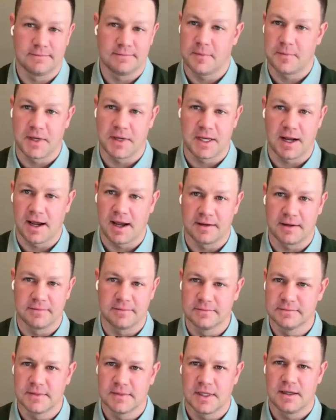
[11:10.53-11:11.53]
I mean,
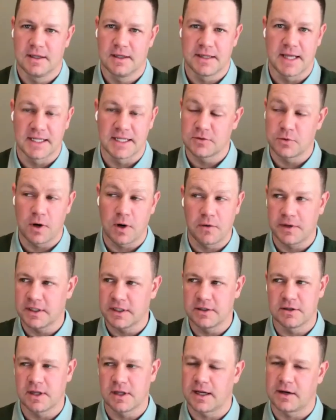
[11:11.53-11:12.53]
that's where we
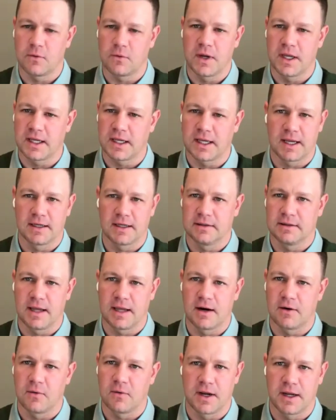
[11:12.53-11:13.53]
do like weekend
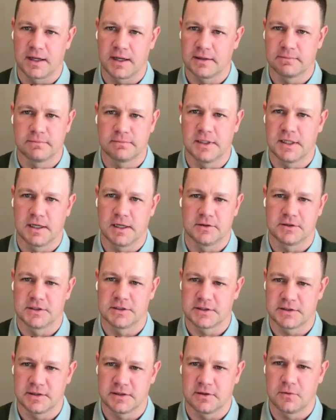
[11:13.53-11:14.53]
getaway, you know,
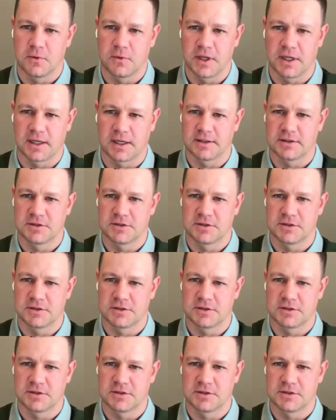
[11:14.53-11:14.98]
just little weekend